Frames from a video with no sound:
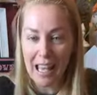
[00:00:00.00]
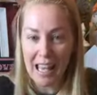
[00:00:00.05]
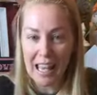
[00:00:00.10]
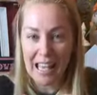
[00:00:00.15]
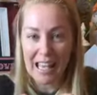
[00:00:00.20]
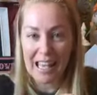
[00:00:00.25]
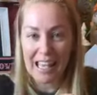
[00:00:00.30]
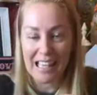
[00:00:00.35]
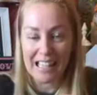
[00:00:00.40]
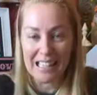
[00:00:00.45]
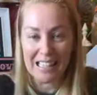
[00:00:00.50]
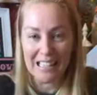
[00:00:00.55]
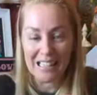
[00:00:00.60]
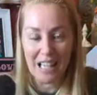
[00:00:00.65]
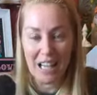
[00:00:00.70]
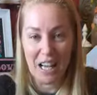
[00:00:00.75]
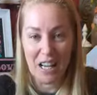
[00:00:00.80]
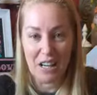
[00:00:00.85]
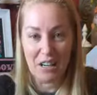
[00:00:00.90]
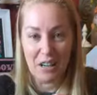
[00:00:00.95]
and
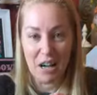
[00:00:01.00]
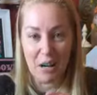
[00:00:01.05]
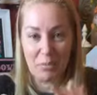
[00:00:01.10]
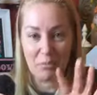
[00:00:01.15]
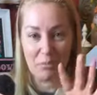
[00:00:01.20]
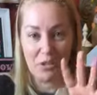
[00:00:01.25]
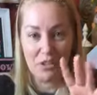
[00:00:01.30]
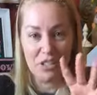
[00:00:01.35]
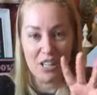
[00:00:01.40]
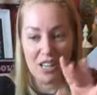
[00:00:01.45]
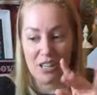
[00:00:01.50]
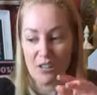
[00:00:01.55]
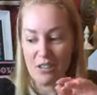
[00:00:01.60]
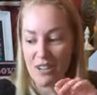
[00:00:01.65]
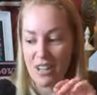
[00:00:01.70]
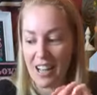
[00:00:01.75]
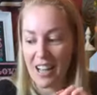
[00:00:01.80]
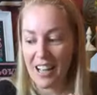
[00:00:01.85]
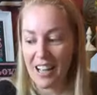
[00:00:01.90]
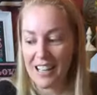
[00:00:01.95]
I appreciate you
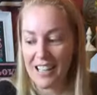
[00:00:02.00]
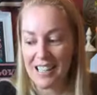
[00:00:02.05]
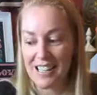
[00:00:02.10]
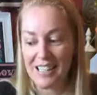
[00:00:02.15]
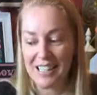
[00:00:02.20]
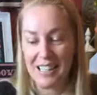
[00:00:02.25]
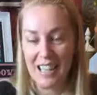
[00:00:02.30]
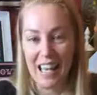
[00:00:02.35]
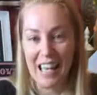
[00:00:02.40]
guys,